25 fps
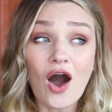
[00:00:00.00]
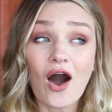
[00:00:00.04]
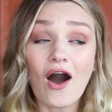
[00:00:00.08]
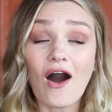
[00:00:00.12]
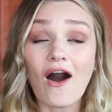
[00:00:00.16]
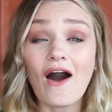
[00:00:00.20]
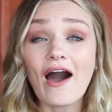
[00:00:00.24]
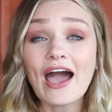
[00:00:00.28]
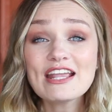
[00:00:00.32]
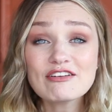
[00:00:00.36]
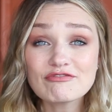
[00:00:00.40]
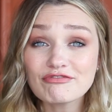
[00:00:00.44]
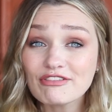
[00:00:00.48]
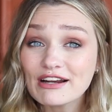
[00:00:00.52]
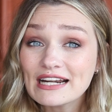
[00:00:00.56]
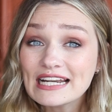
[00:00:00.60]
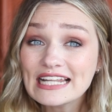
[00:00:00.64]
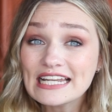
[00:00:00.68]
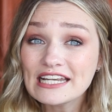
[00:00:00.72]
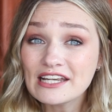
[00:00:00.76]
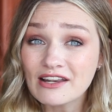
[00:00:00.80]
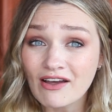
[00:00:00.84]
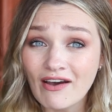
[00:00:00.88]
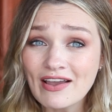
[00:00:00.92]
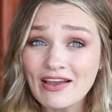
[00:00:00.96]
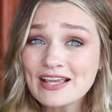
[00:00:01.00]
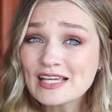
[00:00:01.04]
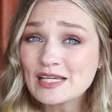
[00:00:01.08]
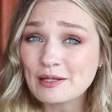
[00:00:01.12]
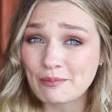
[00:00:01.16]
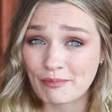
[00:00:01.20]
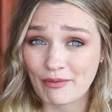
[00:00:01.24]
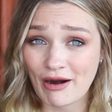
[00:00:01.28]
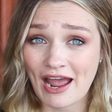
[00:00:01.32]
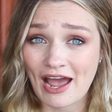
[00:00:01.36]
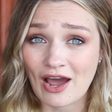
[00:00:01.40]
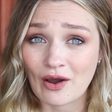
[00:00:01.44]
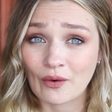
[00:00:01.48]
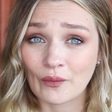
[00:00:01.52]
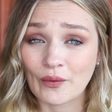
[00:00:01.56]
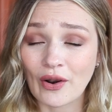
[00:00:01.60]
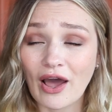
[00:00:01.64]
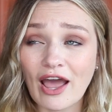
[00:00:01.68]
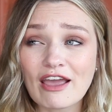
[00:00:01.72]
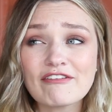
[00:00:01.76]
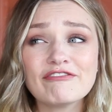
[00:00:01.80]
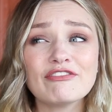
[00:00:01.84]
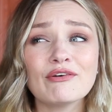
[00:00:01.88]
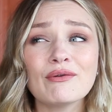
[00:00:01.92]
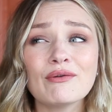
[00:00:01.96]
I really like brown.
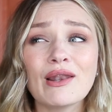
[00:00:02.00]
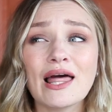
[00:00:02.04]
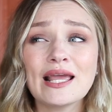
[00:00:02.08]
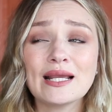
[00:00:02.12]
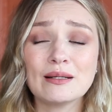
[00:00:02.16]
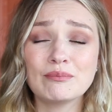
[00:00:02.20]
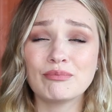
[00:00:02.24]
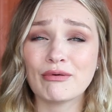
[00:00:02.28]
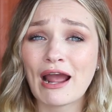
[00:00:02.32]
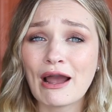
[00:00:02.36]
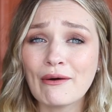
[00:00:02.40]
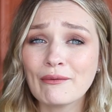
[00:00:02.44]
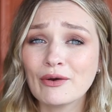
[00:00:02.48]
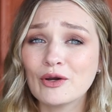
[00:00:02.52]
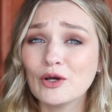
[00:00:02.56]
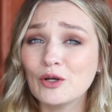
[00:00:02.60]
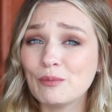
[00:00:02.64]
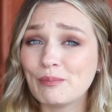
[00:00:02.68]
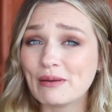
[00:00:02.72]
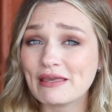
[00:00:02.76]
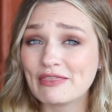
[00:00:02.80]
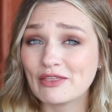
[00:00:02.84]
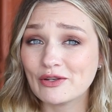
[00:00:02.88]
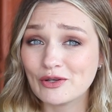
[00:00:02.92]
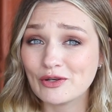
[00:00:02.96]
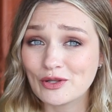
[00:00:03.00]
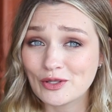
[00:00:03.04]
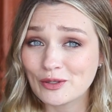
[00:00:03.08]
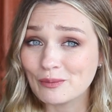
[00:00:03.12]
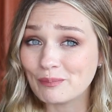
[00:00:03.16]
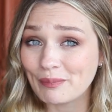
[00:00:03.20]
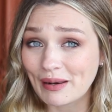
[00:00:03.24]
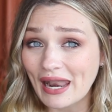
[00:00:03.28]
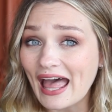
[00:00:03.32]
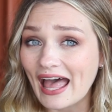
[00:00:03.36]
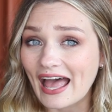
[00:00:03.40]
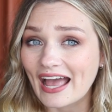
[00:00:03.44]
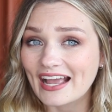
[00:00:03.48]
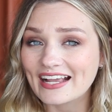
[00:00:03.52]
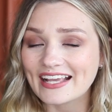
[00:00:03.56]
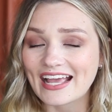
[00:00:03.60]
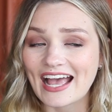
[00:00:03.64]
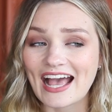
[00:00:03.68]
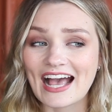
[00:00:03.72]
I feel like brown could be the new black.